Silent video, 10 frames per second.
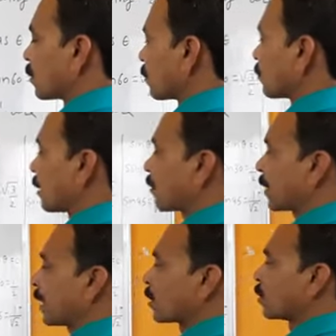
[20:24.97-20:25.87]
1
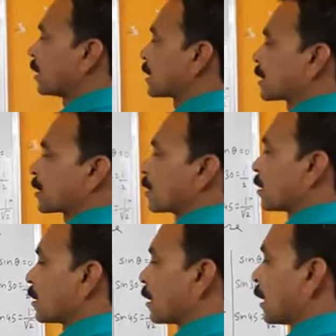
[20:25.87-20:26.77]
by 2 is
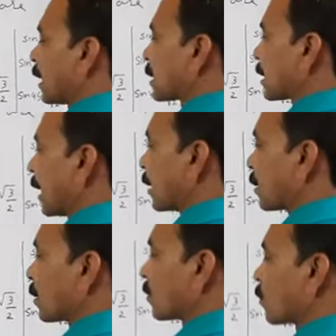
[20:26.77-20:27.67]
less
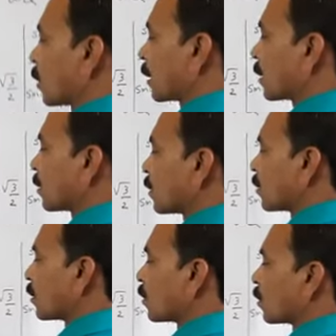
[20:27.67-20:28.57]
than what?
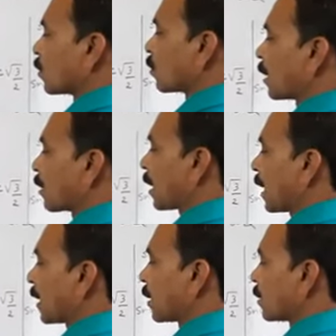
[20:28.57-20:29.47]
1
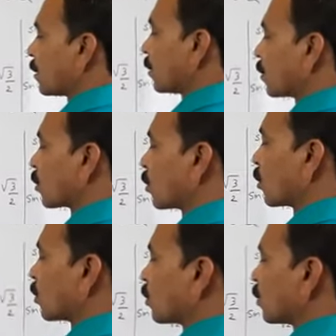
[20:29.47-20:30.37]
by
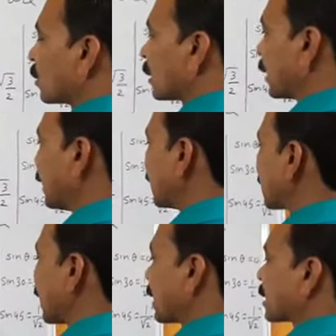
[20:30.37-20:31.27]
root 2
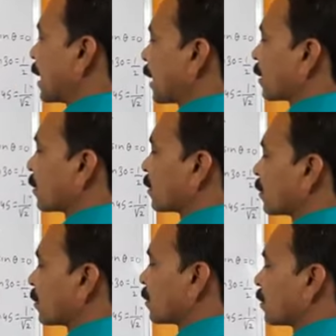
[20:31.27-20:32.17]
is less
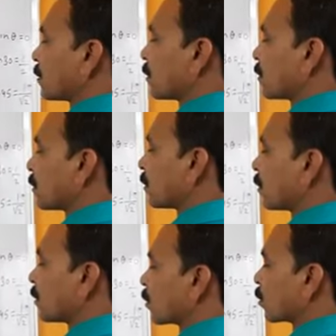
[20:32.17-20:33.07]
than
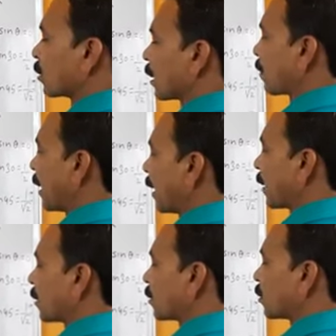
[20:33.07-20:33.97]
root 3
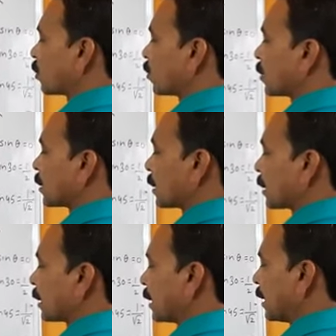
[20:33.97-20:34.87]
by 2
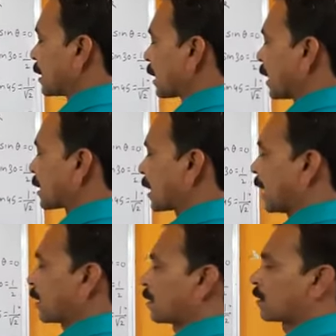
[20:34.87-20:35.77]
is less
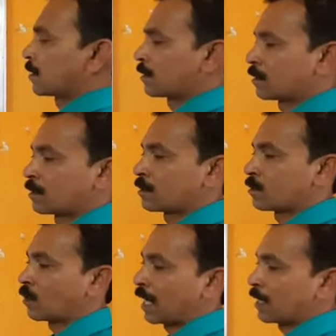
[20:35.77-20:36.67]
than
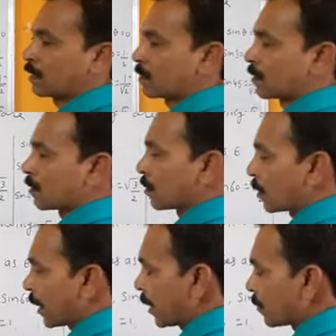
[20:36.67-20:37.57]
1.
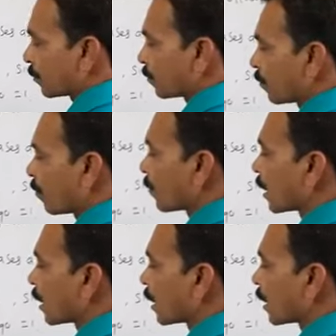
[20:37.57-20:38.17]
Okay?